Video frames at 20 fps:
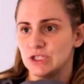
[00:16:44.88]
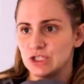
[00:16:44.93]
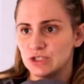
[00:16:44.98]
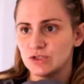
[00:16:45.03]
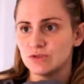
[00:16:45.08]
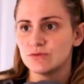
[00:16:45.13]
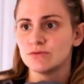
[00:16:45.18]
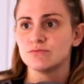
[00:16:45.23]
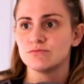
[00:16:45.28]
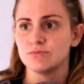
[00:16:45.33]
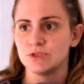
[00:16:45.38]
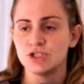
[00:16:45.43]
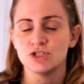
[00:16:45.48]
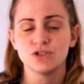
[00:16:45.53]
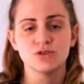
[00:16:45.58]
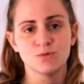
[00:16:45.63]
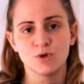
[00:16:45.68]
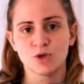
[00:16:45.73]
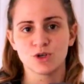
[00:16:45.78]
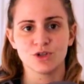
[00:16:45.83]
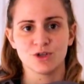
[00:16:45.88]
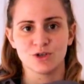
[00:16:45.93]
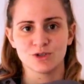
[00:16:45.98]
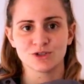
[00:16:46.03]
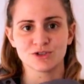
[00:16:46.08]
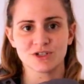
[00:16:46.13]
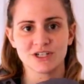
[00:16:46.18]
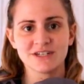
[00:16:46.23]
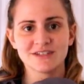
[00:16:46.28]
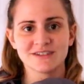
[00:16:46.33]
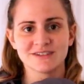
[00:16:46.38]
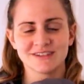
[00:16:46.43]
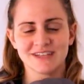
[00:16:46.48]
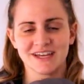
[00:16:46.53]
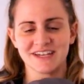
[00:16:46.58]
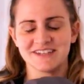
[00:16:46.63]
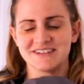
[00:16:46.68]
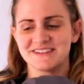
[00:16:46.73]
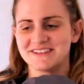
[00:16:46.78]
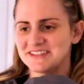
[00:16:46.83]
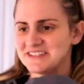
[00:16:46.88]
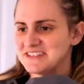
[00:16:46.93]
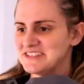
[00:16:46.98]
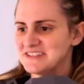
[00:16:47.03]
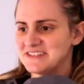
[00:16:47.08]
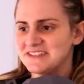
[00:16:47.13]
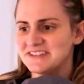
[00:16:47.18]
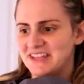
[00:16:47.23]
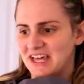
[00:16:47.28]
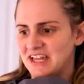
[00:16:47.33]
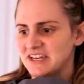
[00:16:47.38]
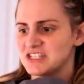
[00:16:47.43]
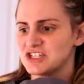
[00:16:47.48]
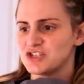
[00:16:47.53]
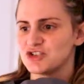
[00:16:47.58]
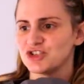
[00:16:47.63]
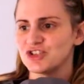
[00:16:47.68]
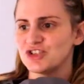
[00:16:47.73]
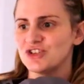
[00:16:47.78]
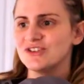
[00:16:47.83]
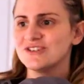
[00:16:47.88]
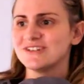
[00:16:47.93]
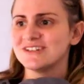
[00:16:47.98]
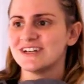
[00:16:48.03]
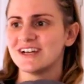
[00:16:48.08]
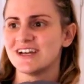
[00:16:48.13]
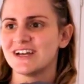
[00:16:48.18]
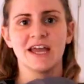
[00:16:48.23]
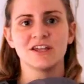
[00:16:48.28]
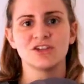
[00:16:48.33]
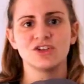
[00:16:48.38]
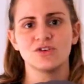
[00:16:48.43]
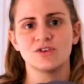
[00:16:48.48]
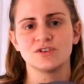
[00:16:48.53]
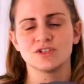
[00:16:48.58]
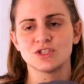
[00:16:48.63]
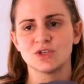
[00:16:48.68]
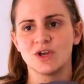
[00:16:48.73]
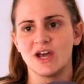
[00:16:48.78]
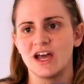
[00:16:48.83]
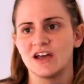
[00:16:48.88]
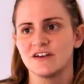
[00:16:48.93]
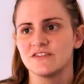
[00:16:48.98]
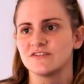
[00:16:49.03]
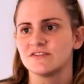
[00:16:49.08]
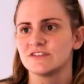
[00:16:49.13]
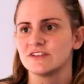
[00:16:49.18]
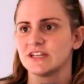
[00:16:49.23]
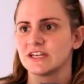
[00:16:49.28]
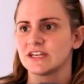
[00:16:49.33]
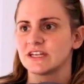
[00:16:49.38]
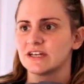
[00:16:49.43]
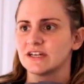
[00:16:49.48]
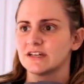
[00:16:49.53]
you do more laundry, that is true. And you also have like